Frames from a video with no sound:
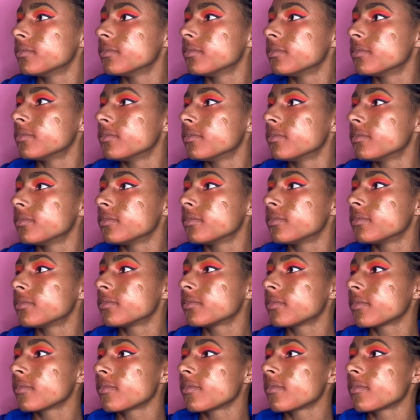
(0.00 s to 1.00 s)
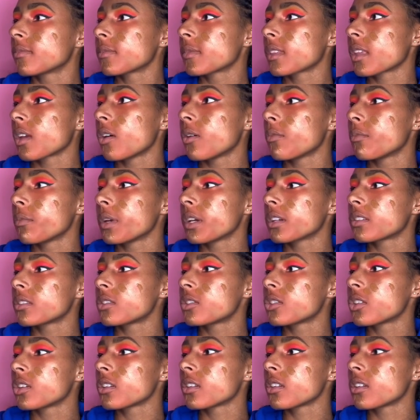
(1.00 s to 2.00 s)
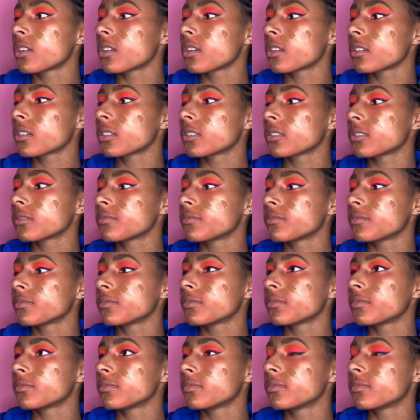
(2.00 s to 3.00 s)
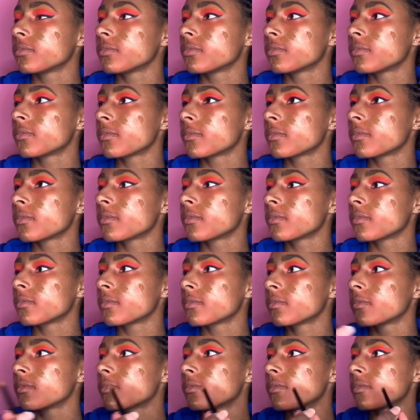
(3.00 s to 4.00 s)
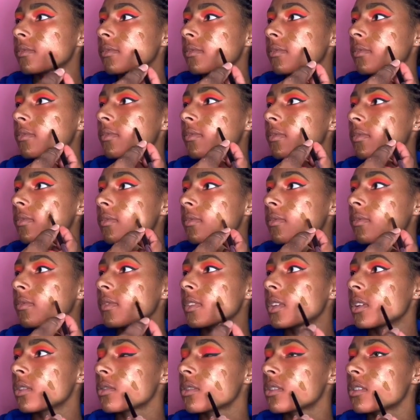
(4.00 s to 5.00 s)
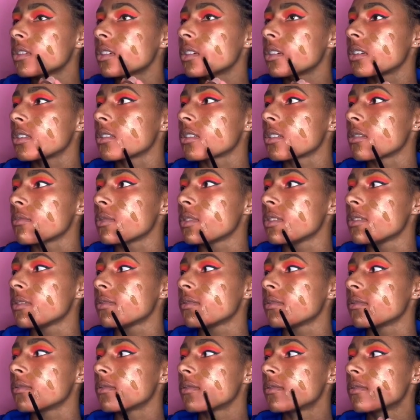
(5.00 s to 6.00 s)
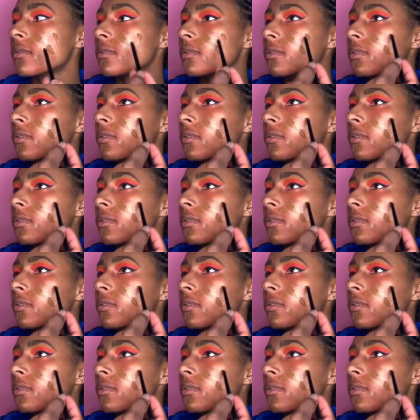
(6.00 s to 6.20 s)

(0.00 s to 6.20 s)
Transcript: But this is just typically a good way to kind of get you started and see. Also, this is great because I like to swatch,